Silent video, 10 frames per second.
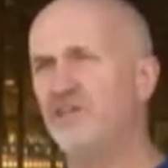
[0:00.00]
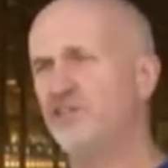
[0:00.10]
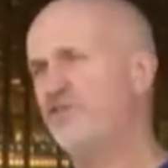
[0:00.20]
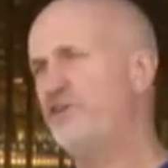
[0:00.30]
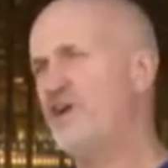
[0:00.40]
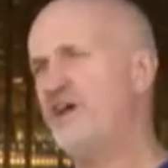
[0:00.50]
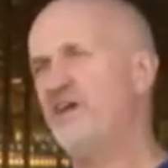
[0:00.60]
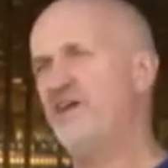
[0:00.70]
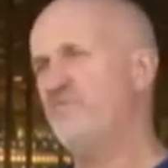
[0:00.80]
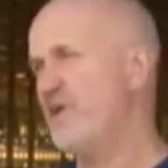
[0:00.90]
So if you're not
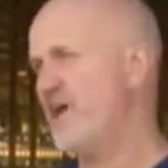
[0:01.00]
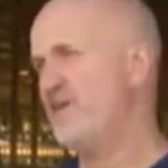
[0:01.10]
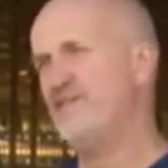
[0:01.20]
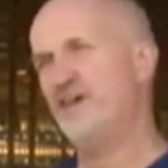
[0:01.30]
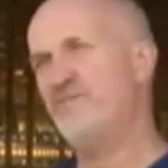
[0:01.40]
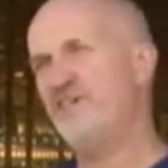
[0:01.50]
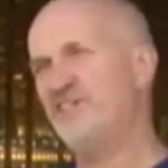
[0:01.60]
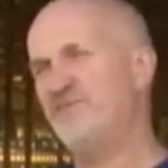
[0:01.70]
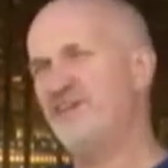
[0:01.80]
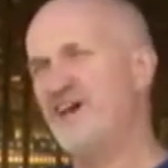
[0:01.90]
good at math like me,
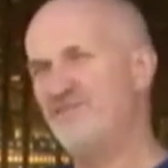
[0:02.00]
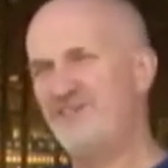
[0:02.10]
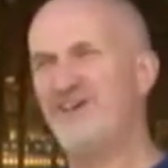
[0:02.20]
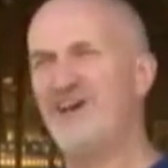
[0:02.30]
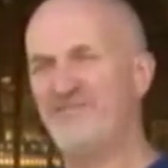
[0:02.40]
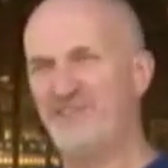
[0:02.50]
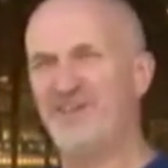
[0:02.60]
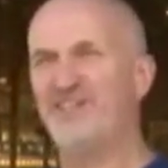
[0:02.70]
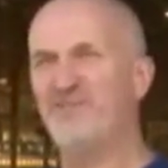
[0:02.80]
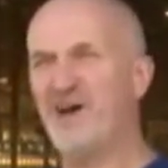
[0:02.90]
sometimes you'll have to look
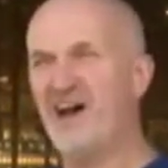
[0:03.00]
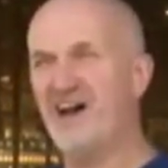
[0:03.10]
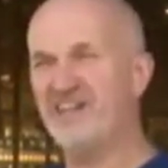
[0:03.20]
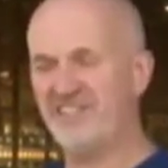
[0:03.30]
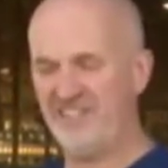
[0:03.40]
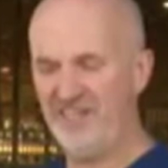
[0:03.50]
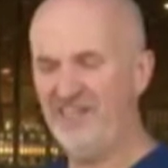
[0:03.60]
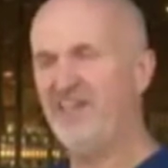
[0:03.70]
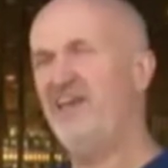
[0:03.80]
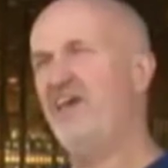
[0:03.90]
at the box,
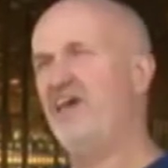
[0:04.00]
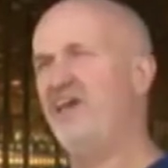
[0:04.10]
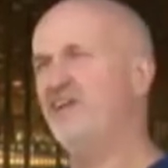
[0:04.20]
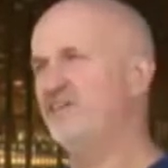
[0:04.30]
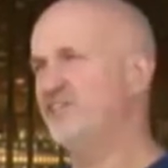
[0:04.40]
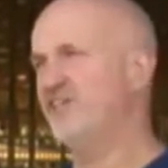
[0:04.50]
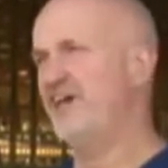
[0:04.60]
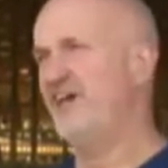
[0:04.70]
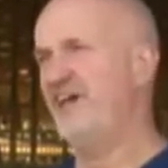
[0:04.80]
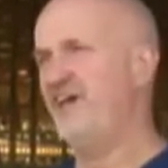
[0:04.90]
and it'll
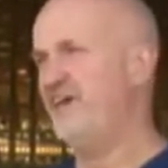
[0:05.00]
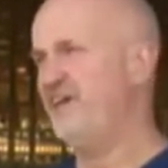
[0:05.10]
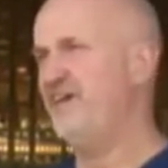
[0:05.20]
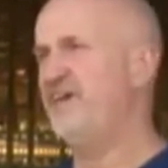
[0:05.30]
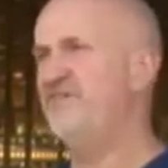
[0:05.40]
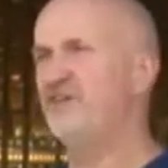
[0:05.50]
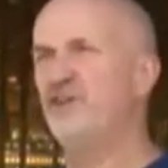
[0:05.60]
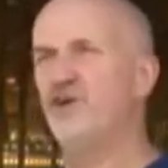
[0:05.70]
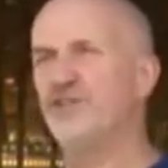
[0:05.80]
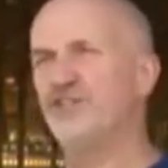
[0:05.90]
say if the
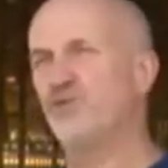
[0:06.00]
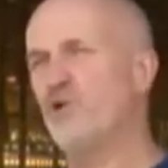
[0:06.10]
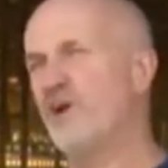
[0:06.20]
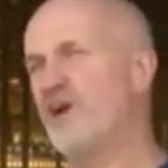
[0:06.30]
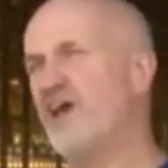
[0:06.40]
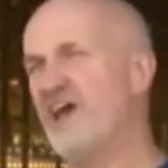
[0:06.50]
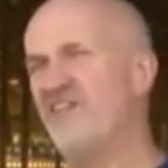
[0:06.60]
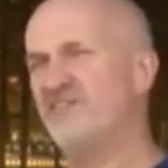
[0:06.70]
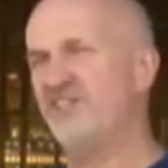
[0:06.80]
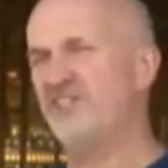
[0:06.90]
dose is 1.5
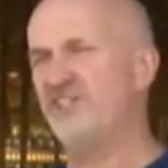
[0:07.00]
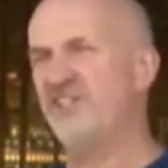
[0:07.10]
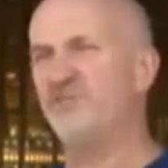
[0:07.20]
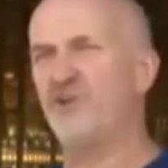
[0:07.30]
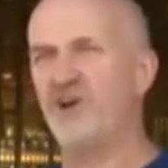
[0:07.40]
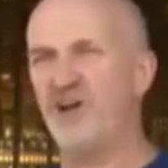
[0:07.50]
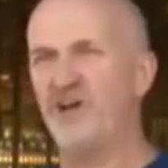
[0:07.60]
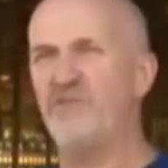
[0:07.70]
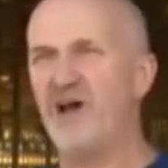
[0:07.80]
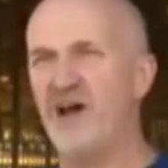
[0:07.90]
cc's per
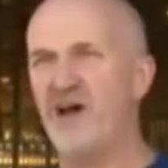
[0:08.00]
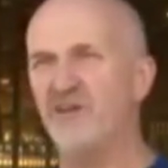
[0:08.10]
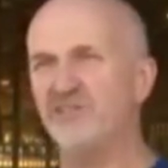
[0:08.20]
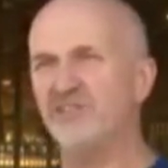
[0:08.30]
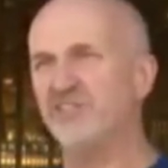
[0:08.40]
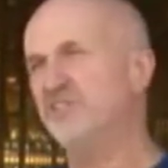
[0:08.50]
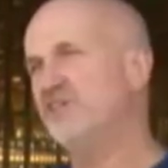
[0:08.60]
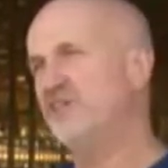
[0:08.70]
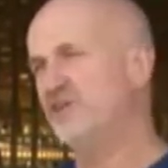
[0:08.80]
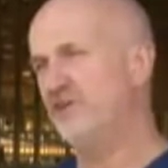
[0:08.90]
100 pounds,
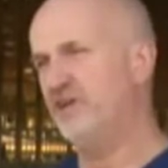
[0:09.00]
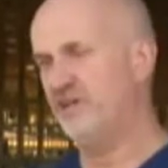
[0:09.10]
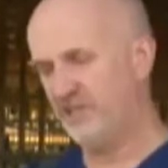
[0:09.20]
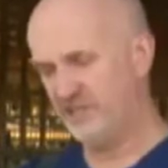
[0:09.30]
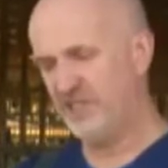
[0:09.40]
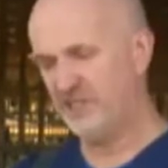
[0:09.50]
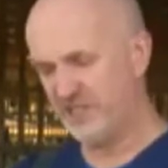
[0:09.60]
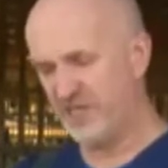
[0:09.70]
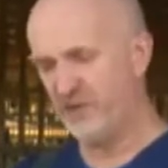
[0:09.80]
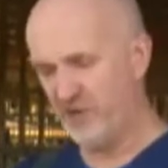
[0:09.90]
it'll
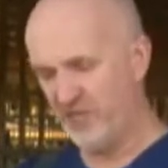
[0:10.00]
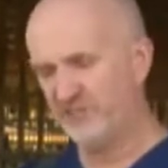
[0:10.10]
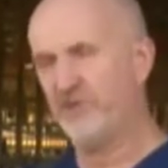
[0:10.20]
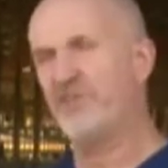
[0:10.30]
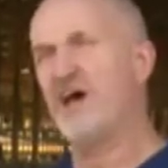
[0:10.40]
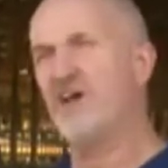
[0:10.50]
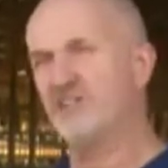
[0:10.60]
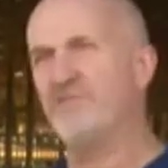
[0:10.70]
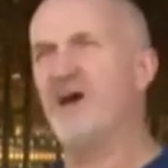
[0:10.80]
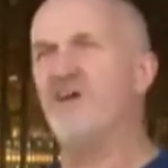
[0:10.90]
tell you what it is. For
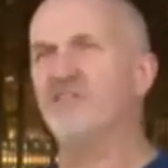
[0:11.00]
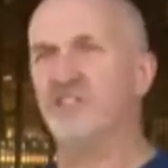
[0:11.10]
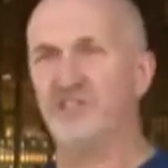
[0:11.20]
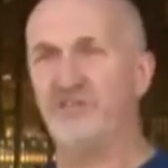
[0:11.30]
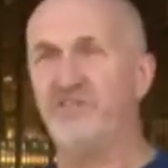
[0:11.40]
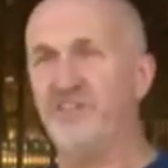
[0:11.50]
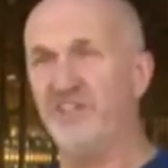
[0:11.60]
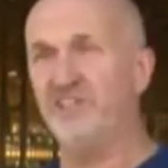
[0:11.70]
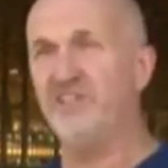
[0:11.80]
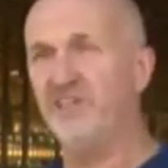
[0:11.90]
1,000 pounds, it's
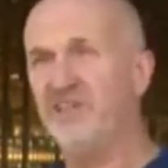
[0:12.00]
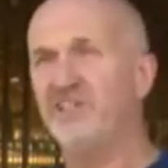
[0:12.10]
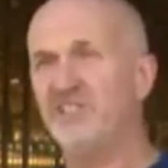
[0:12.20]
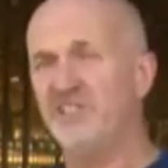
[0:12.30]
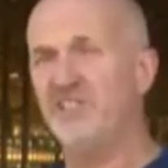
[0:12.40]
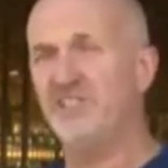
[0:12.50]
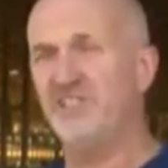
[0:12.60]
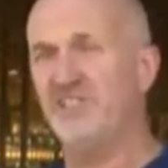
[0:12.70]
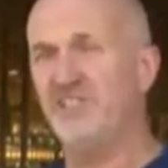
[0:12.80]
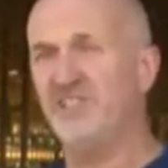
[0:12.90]
15
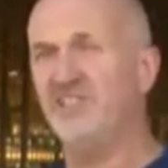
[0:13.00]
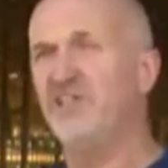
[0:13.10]
cc's.